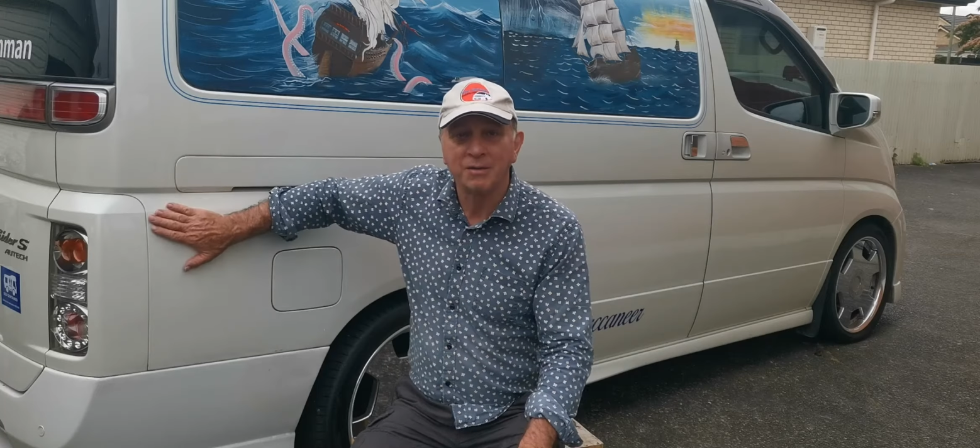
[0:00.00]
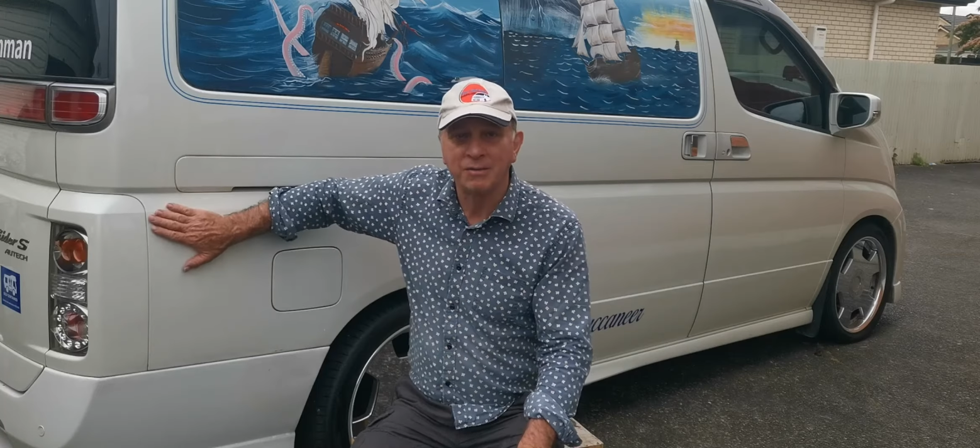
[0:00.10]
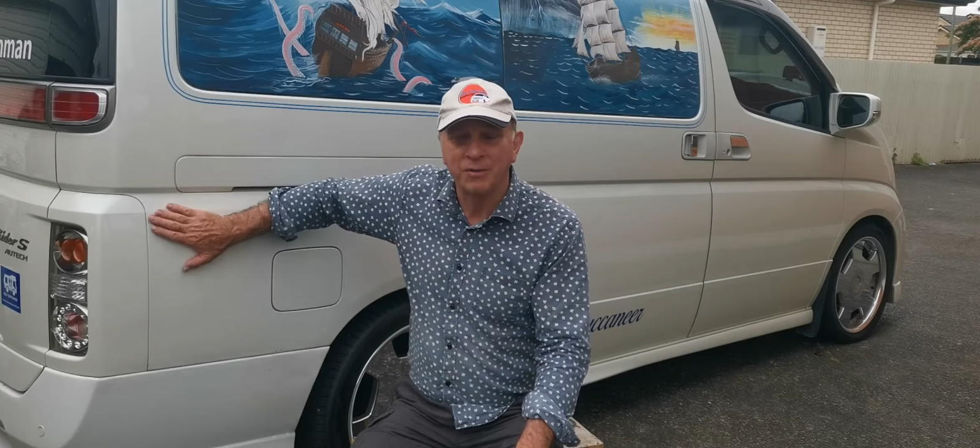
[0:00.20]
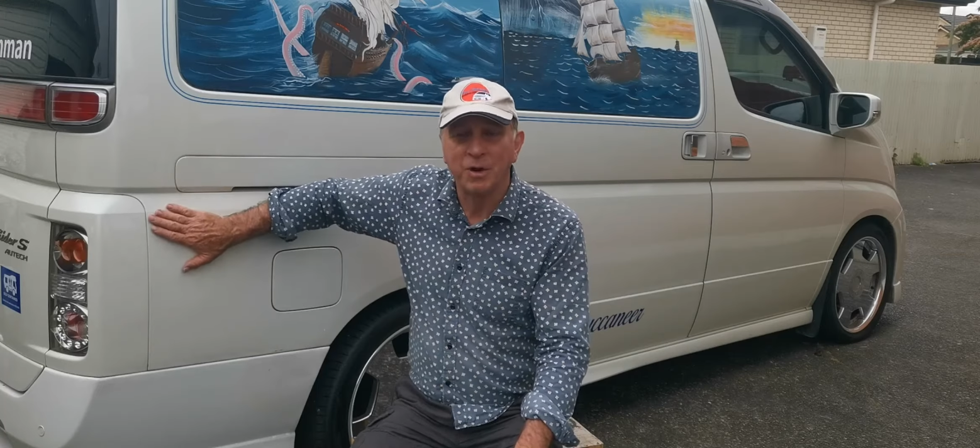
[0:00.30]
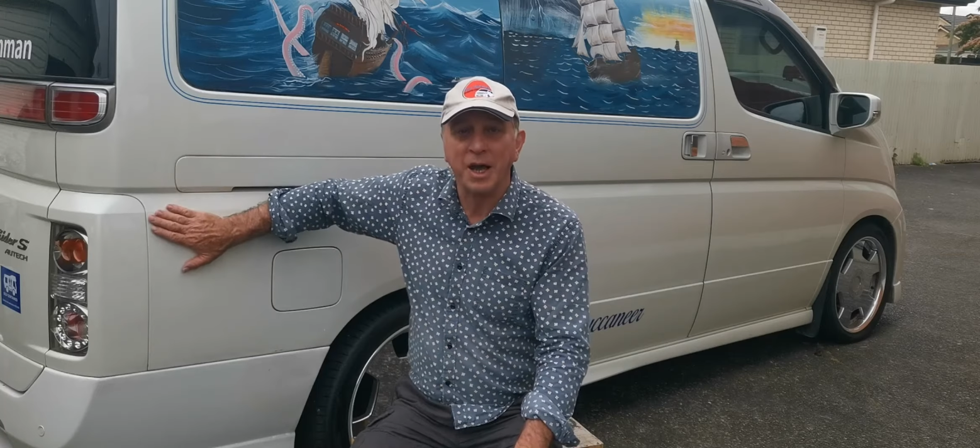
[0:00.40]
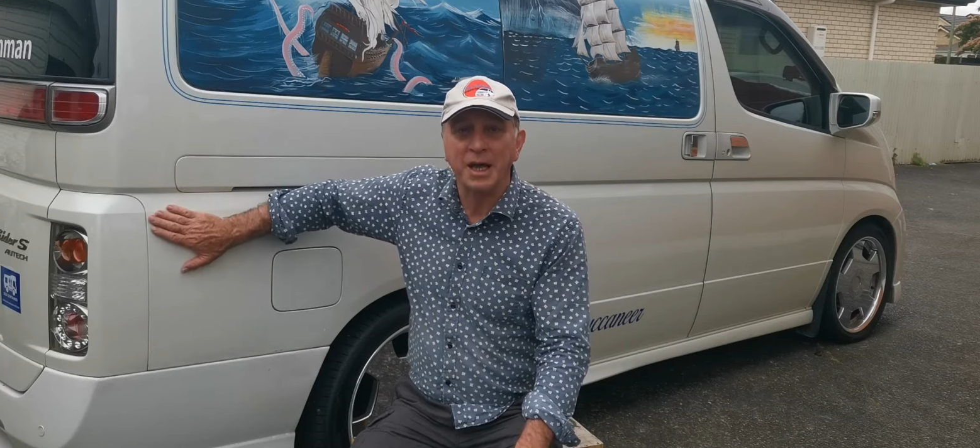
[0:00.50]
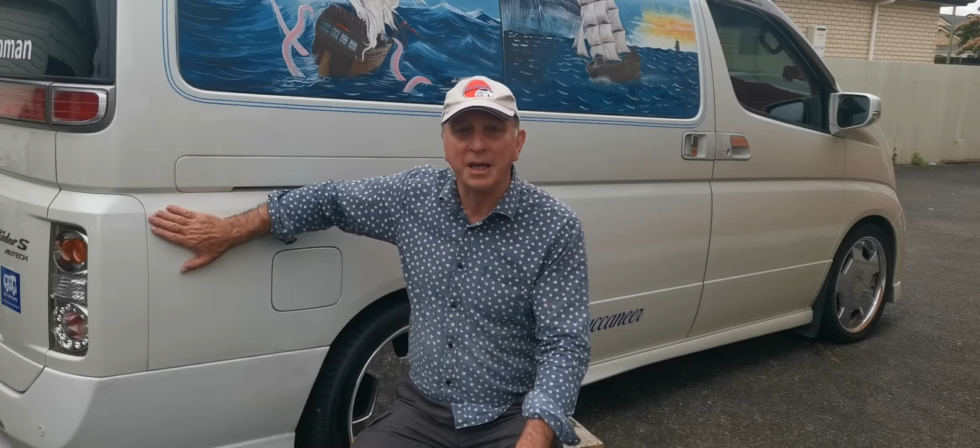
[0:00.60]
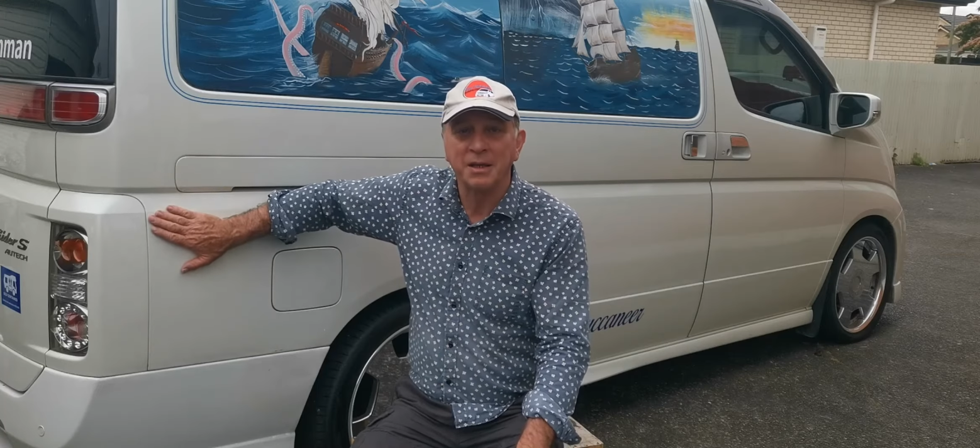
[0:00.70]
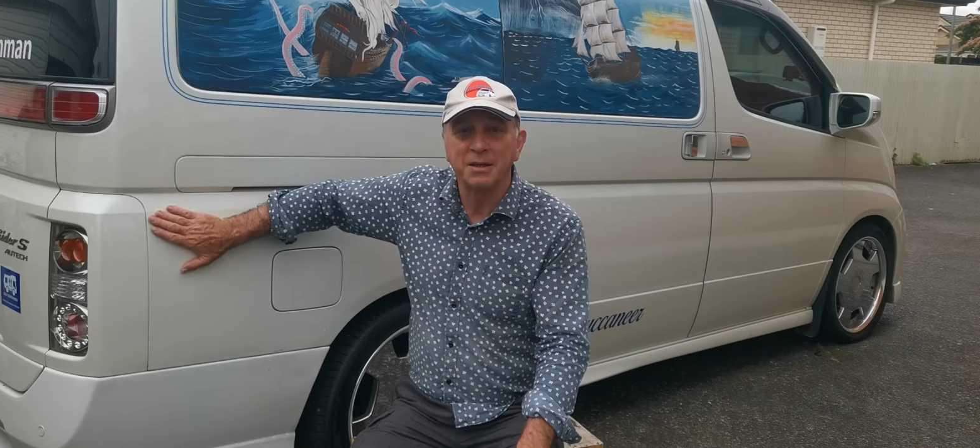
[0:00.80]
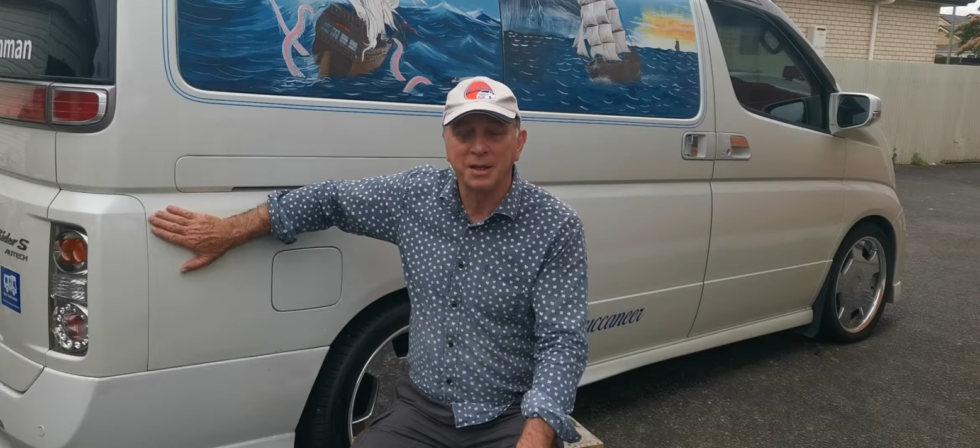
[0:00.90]
for
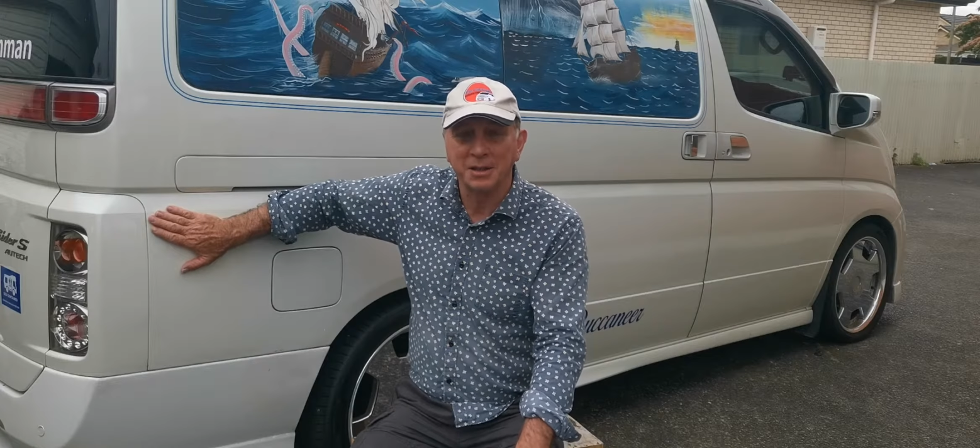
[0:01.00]
a